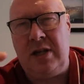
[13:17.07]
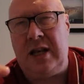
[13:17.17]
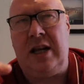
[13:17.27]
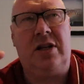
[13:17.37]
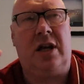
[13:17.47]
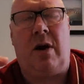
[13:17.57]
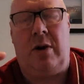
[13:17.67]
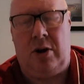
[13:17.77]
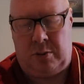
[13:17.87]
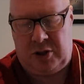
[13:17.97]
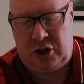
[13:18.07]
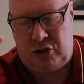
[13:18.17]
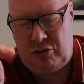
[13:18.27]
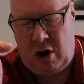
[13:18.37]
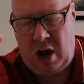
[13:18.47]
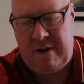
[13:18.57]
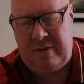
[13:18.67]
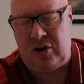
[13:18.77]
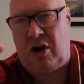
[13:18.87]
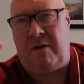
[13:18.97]
and diesel are going up to
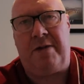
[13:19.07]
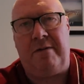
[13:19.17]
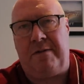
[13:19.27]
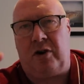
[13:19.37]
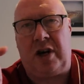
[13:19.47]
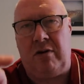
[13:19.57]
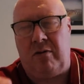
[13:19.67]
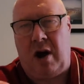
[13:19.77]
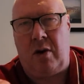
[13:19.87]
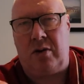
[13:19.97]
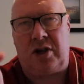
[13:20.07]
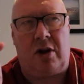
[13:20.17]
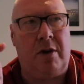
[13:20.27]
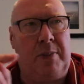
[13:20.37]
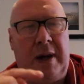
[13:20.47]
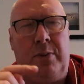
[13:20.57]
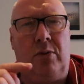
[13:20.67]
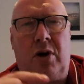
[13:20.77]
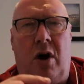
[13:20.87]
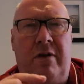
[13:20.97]
drive us off the fucking road so that people
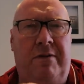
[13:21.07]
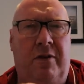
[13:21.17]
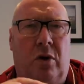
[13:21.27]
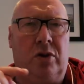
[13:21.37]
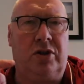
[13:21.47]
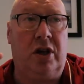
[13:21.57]
can't afford